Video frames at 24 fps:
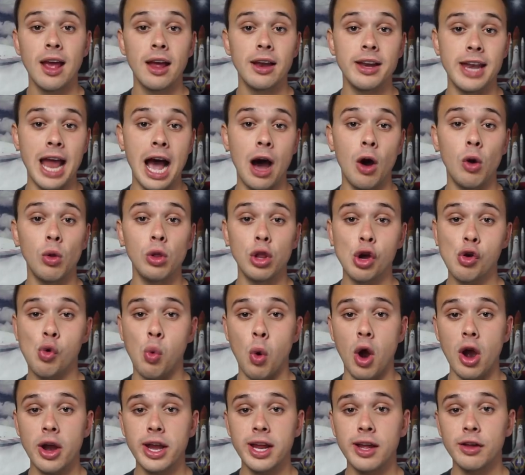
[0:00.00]
Now,
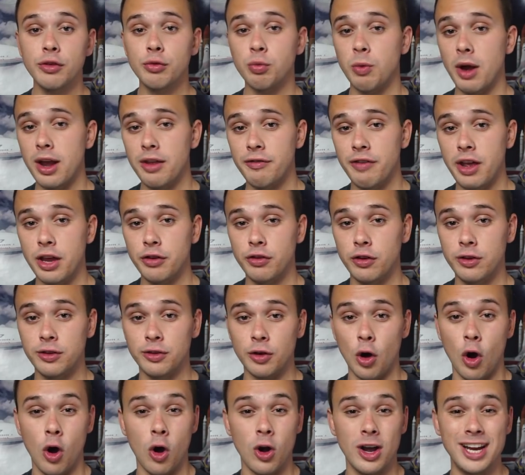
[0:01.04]
LaGuardia's renovations
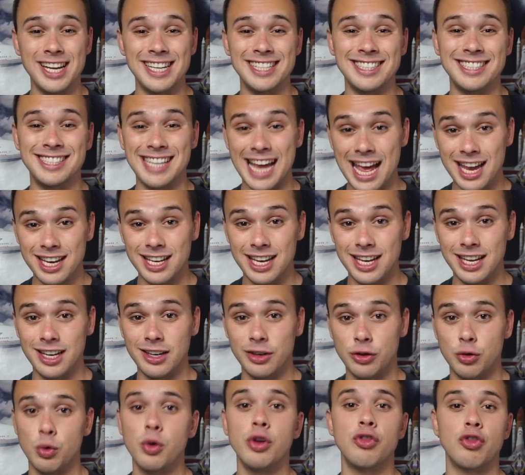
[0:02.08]
are
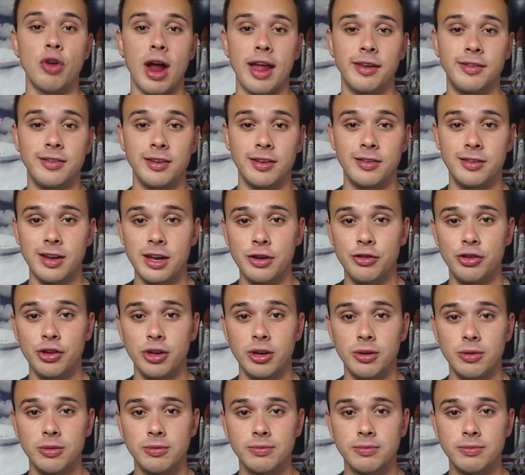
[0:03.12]
intended to address this issue.